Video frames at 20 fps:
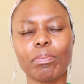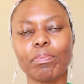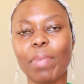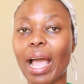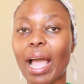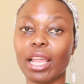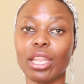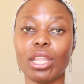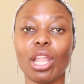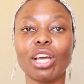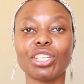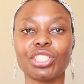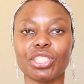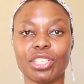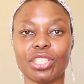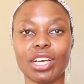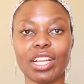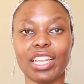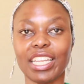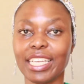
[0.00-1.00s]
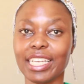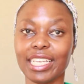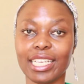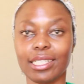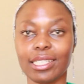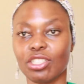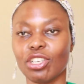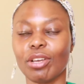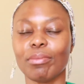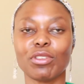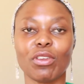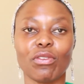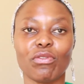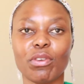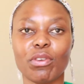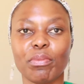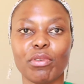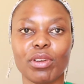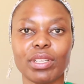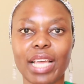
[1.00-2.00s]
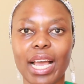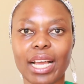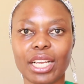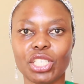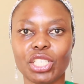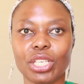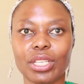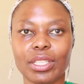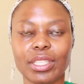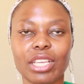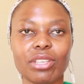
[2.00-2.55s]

biologically, in terms of reproduction,